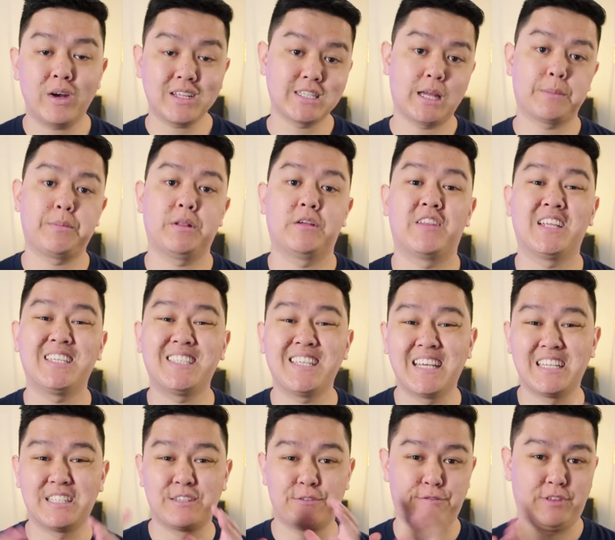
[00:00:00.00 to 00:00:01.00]
example of this
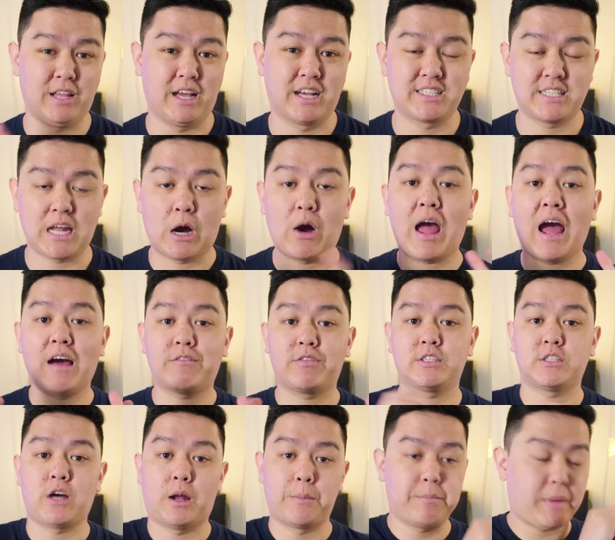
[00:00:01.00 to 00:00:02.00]
is Flux. Now I have
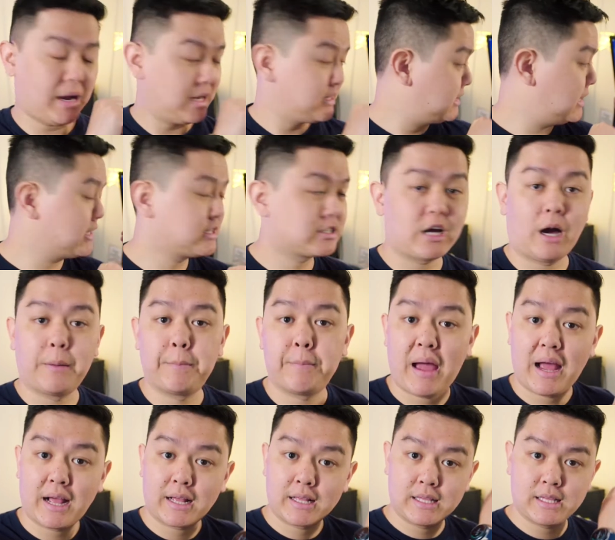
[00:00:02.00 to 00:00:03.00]
this on my desktop
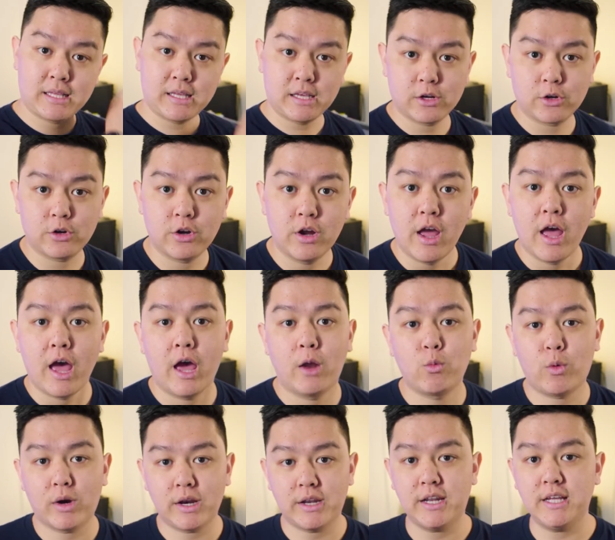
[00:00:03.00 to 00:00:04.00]
back here, and
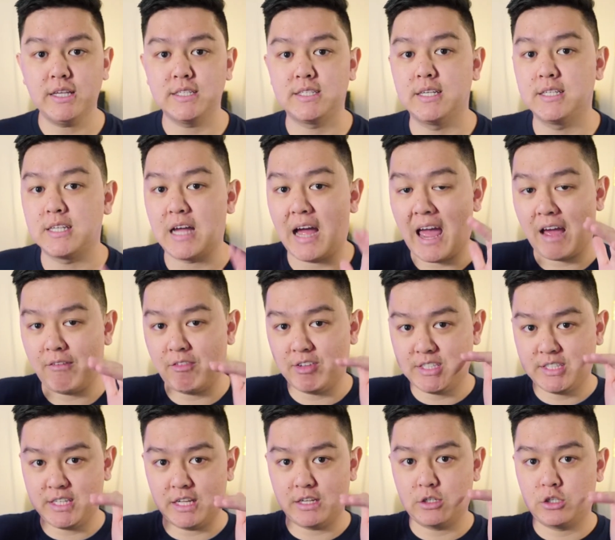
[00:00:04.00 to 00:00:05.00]
what it is I have it
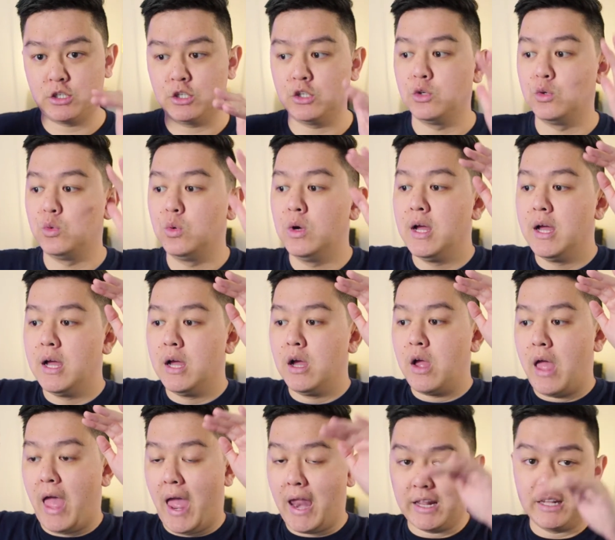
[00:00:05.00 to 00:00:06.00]
set to
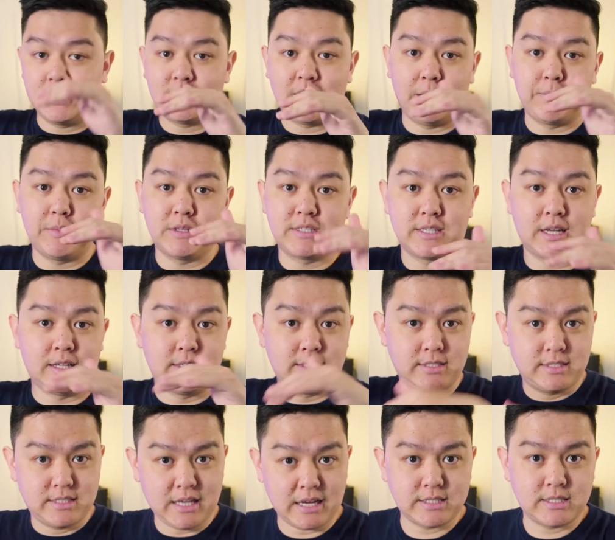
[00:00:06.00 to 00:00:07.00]
anytime the sun
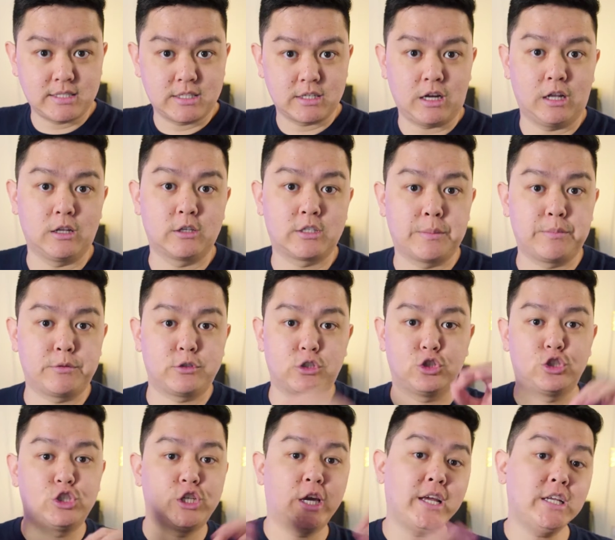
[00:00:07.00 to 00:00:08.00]
sets, the color temperature
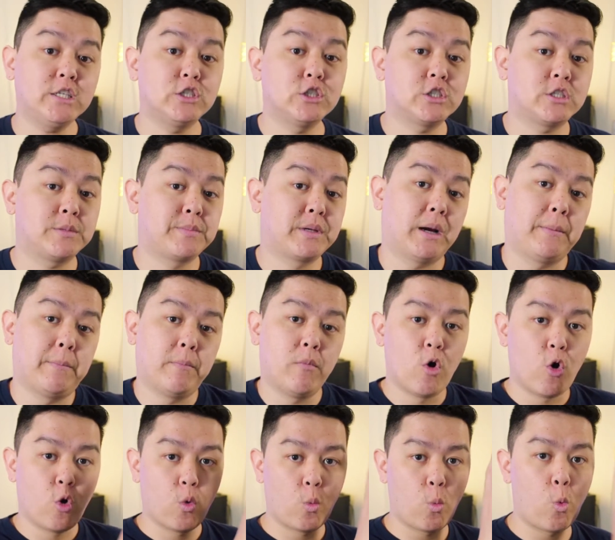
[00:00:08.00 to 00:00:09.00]
changes to become
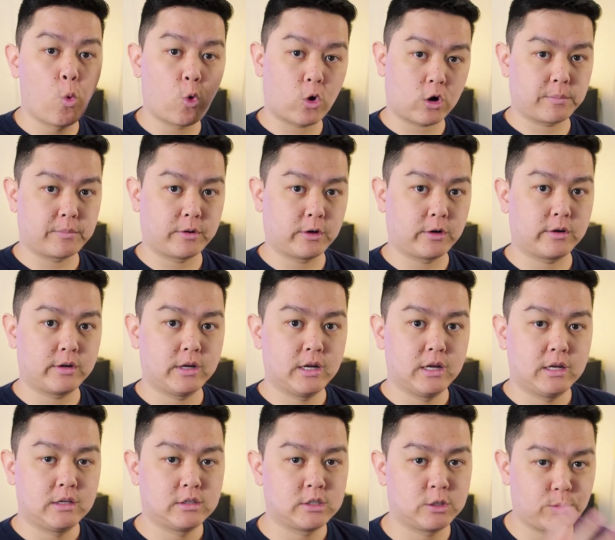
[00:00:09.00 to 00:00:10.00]
warmer,
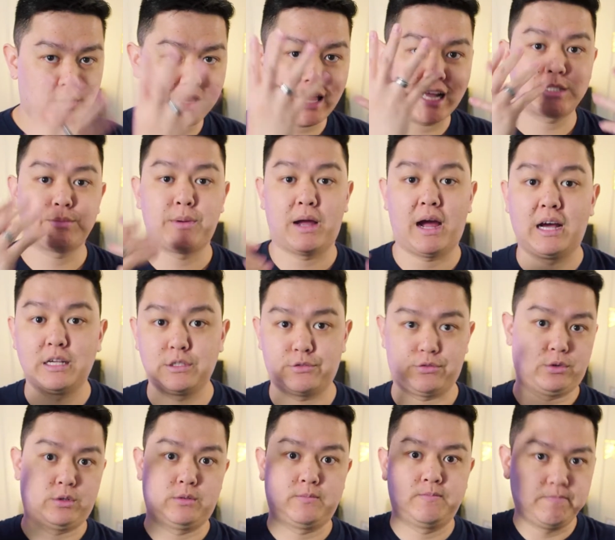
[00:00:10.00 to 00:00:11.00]
to relax my eyes
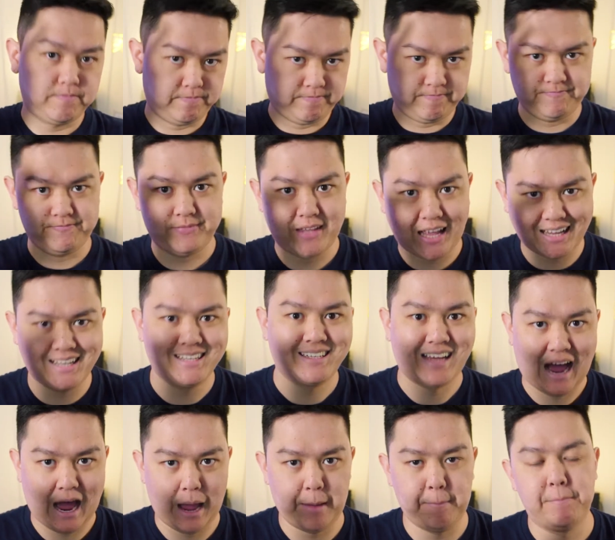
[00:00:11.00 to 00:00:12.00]
for
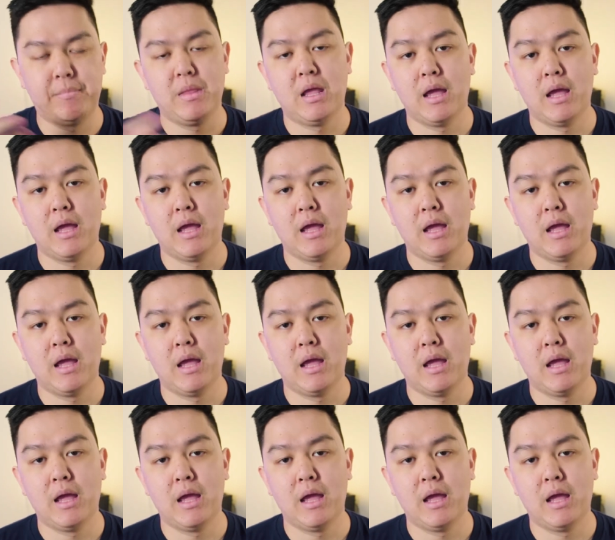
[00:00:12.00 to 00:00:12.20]
nighttime.